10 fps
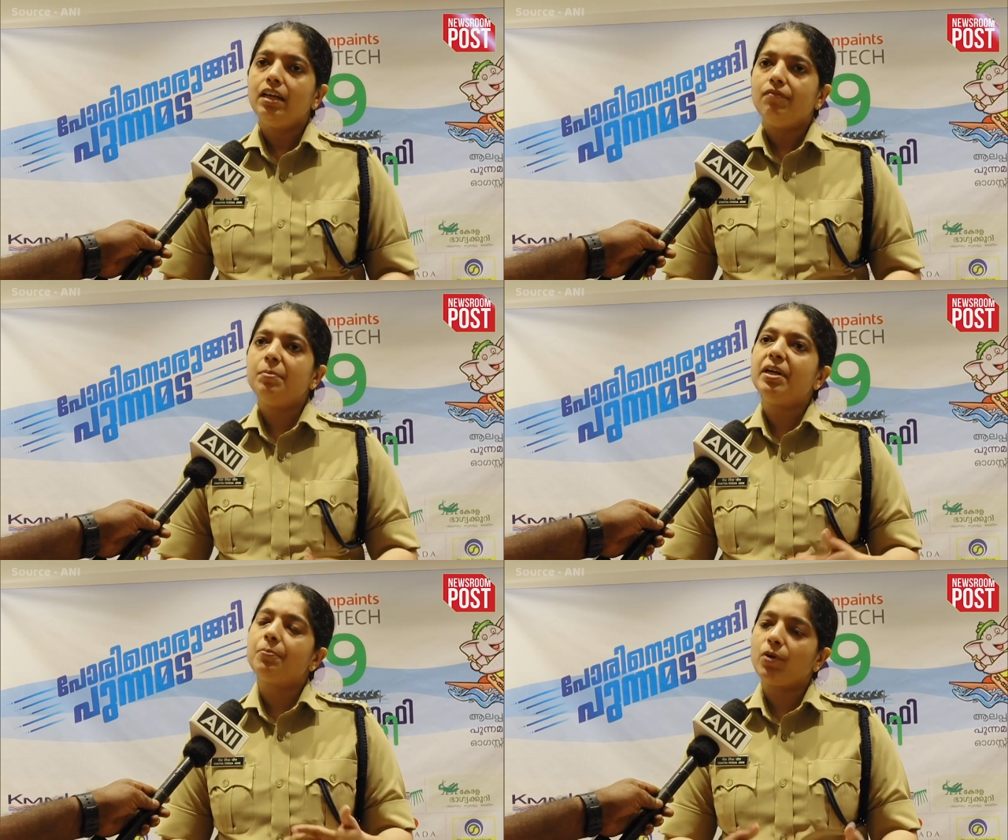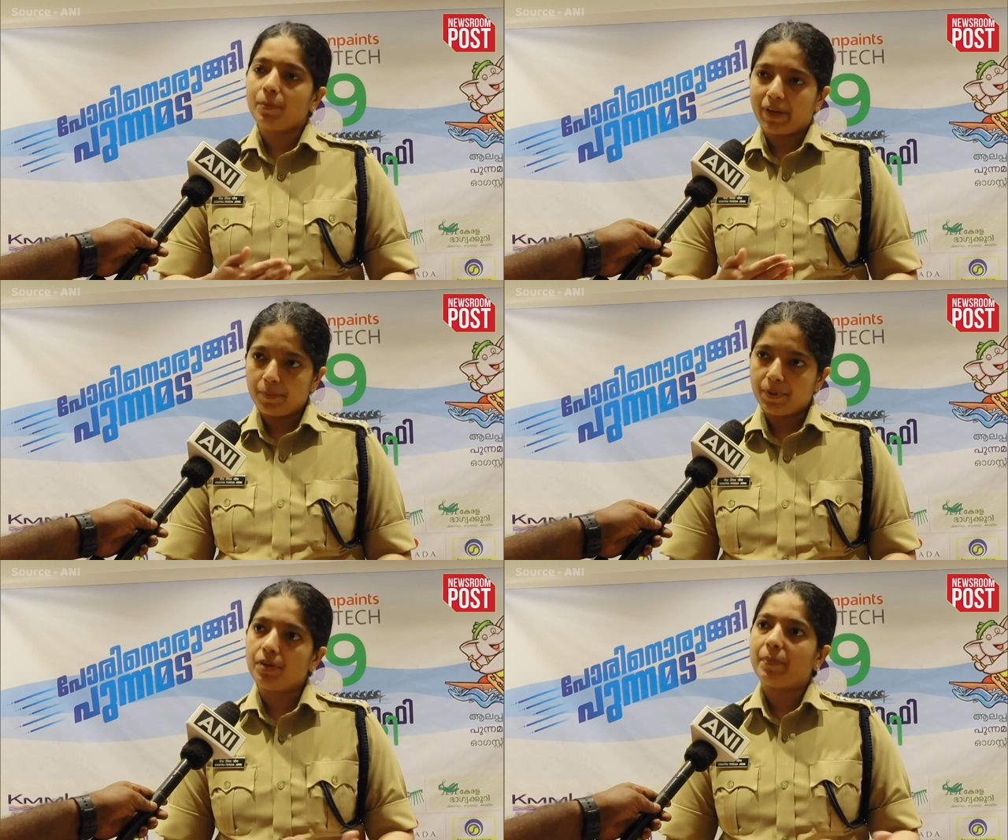we'll be deploying
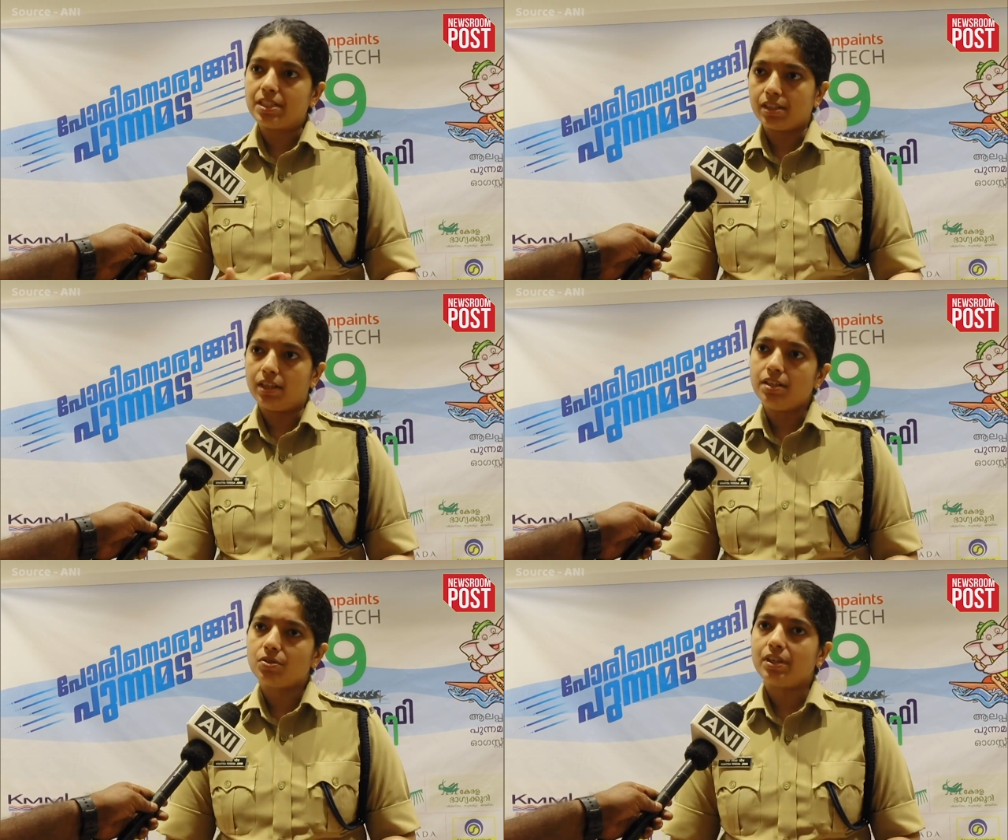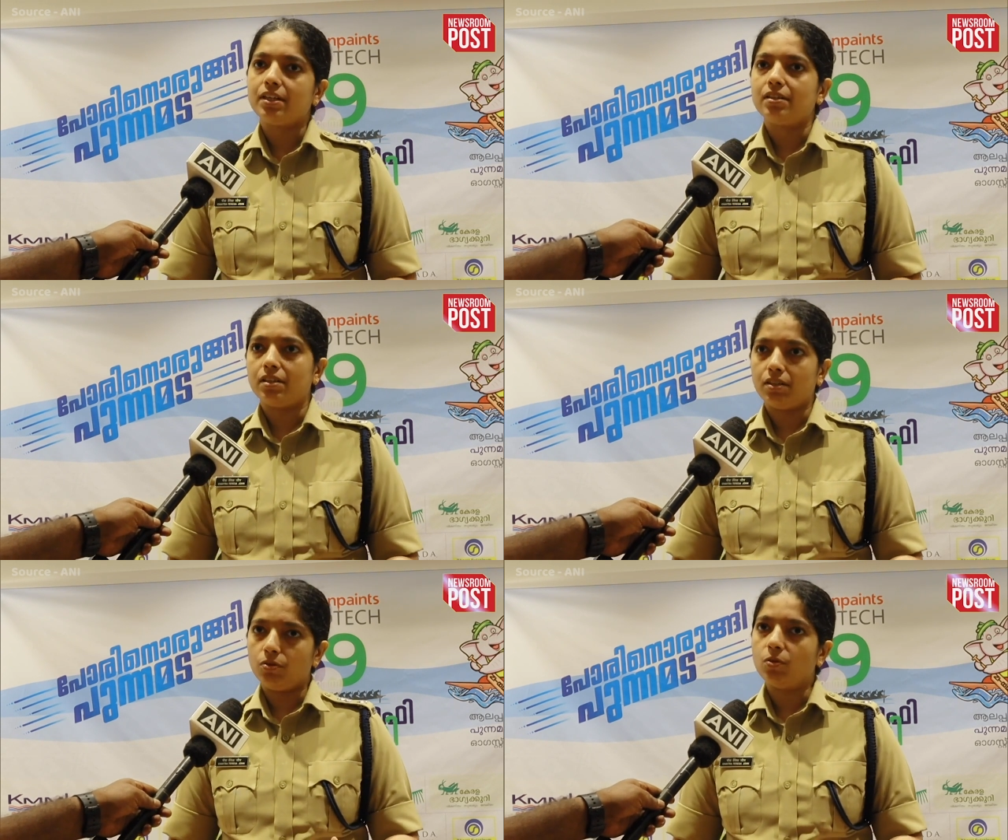manpower much early so that
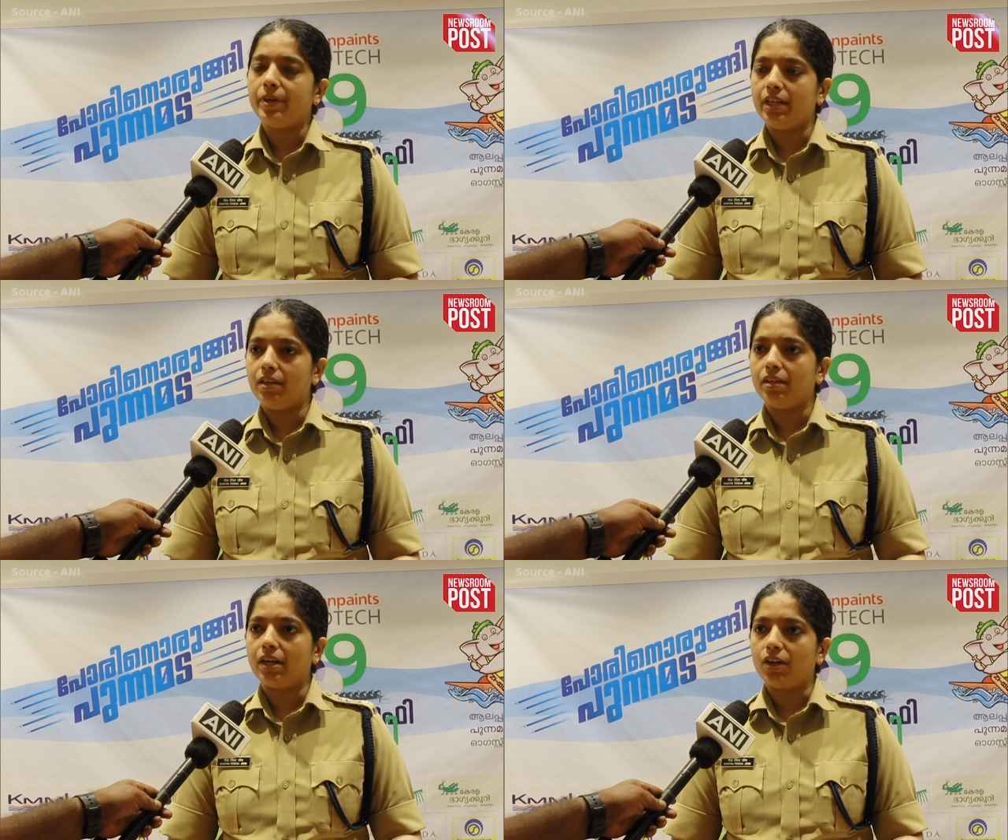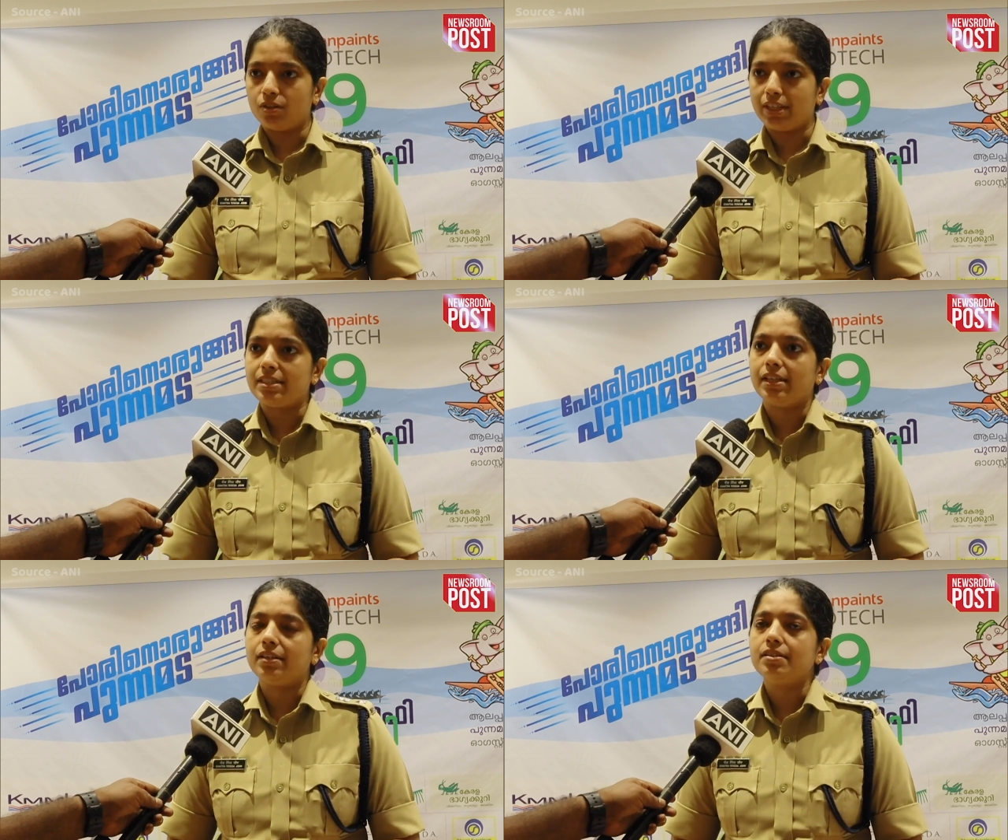uh, nobody
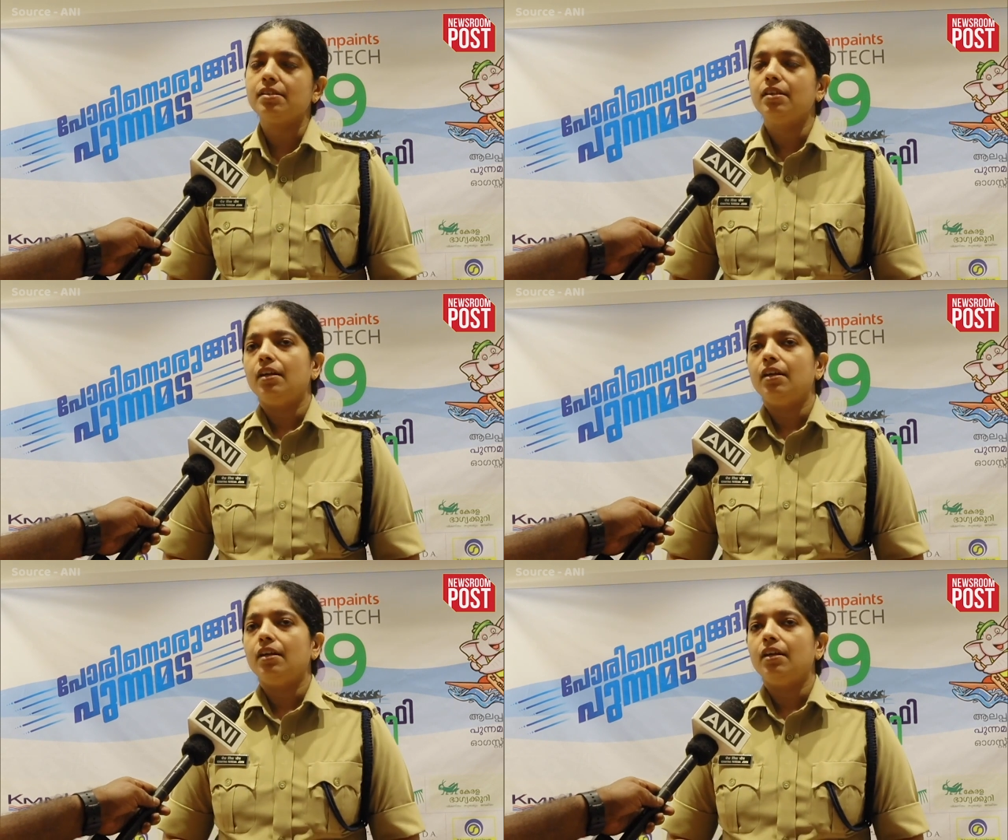unauthorized enters.